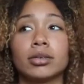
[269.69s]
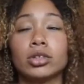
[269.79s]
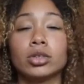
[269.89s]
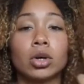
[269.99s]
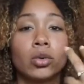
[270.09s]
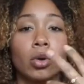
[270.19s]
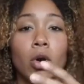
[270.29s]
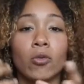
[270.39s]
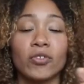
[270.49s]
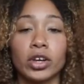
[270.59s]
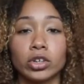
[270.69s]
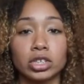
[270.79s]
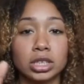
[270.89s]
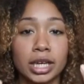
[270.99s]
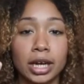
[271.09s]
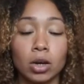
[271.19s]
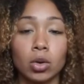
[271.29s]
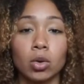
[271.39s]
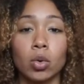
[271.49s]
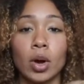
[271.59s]
you know, the whole finger
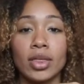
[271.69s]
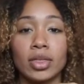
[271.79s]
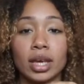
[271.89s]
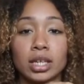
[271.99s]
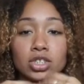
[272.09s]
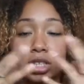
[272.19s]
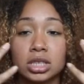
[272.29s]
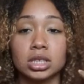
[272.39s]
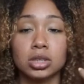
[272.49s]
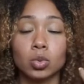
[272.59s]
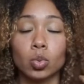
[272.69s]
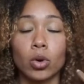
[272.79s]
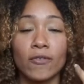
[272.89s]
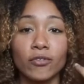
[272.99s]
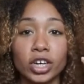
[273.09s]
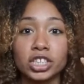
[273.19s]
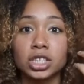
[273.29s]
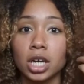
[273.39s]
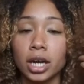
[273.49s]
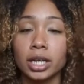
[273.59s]
detangle, and then just a
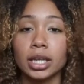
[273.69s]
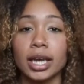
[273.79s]
fresh cut.